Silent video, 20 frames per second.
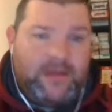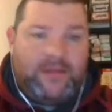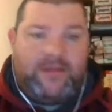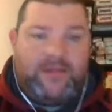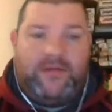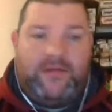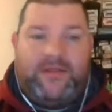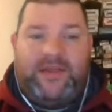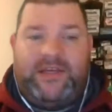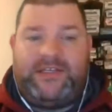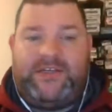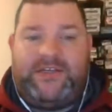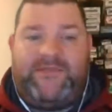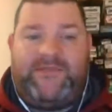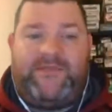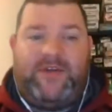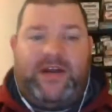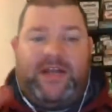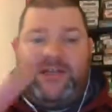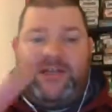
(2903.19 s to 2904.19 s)
They're the
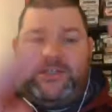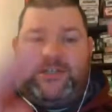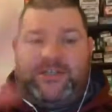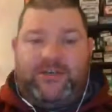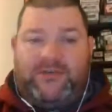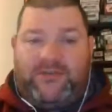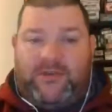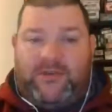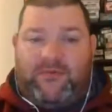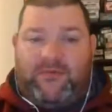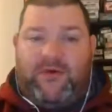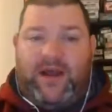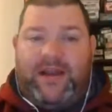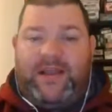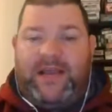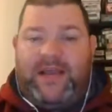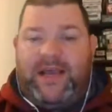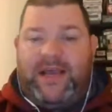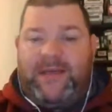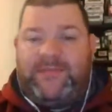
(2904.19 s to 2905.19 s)
ST40-2s with the wide
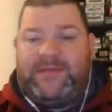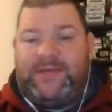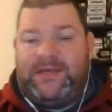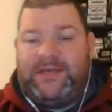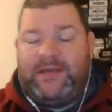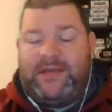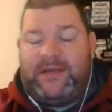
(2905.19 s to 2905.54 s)
cabs.